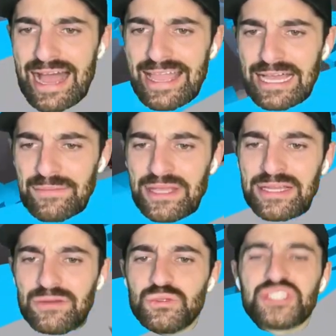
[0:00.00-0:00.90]

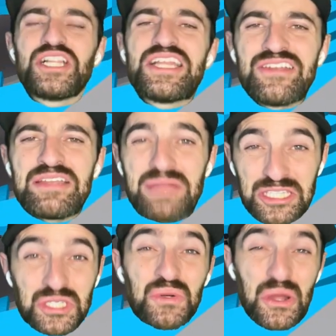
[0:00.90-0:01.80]
I was clearing
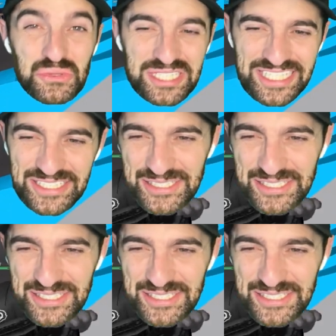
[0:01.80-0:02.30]
my throat.